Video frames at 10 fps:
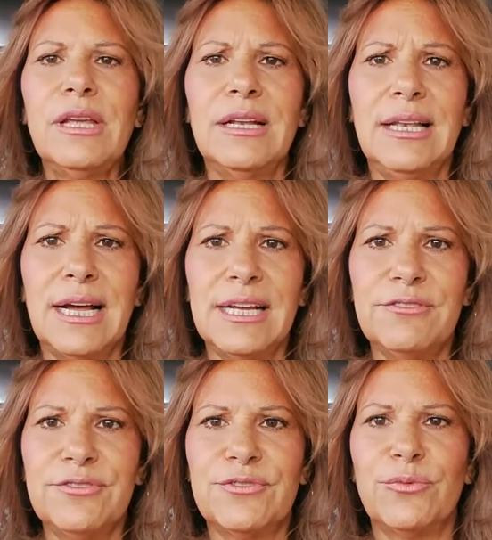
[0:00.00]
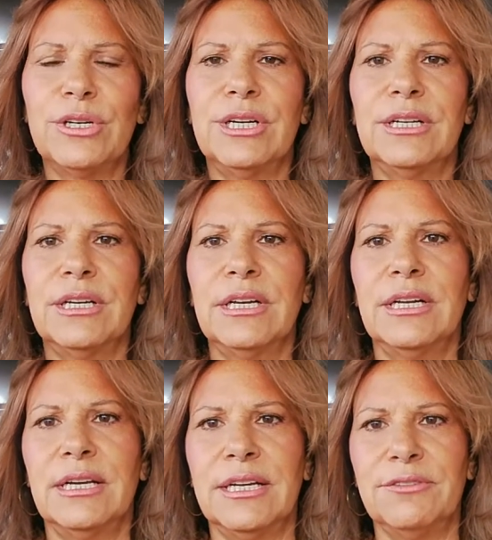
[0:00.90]
Lives where
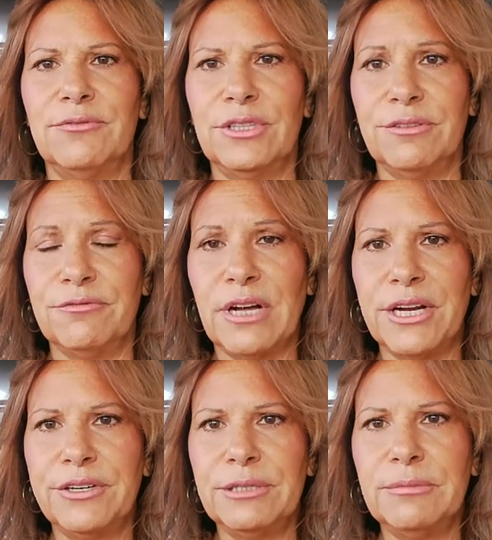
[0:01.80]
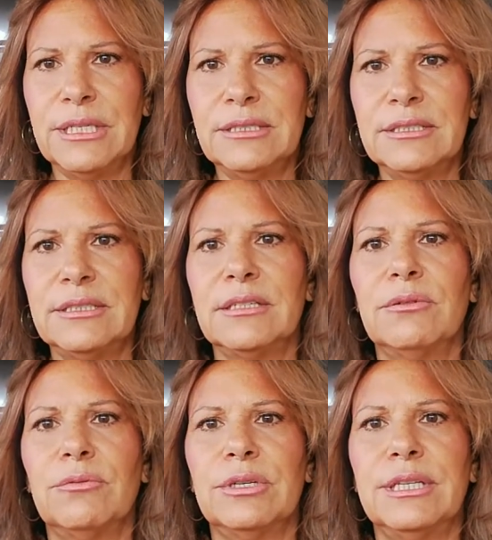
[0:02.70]
and the environment,
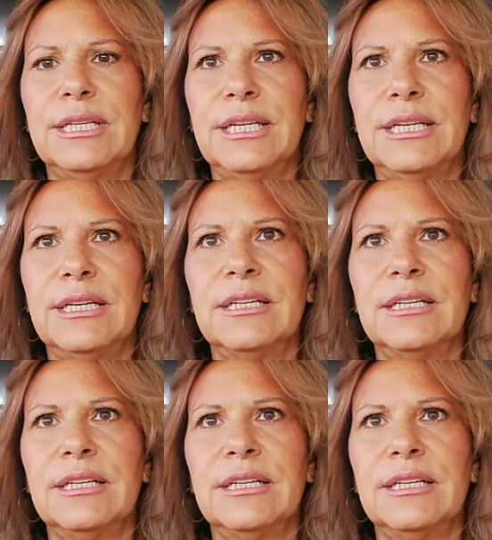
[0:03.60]
where the